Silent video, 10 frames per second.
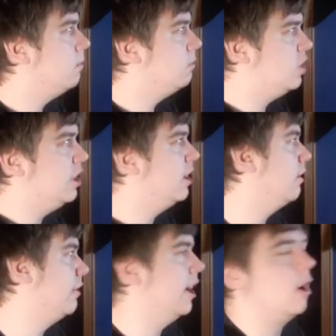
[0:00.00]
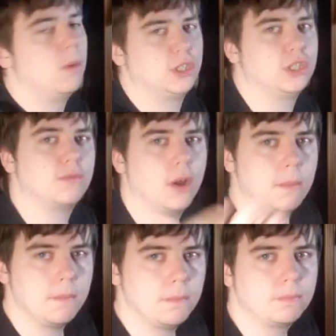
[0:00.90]
G00, which is
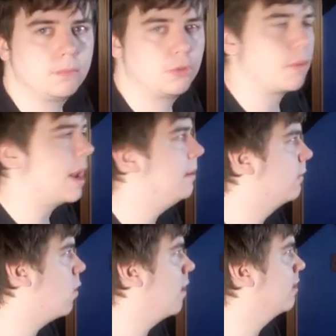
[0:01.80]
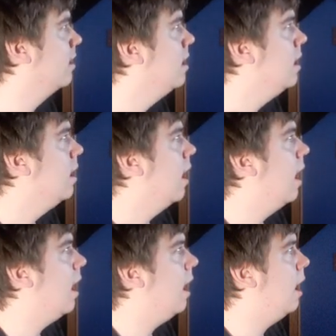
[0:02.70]
from 3, of course.
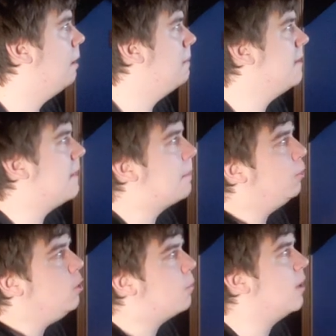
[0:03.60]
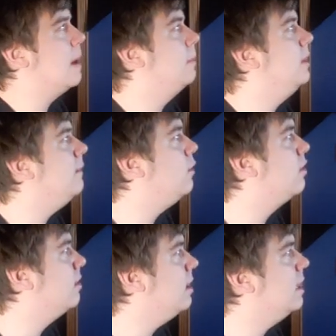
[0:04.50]
Um, and then that blueprint, I believe you
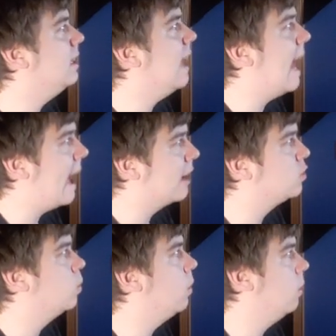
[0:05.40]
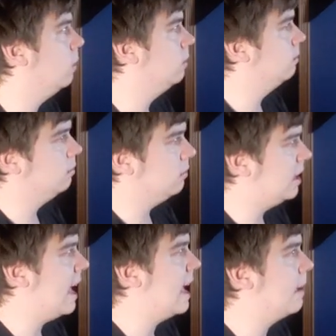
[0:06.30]
see in the actual
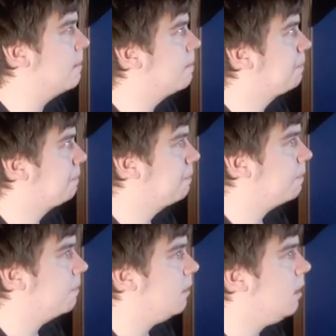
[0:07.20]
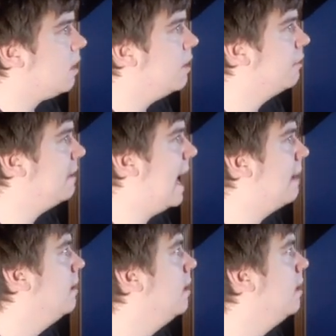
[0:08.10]
game. So yeah.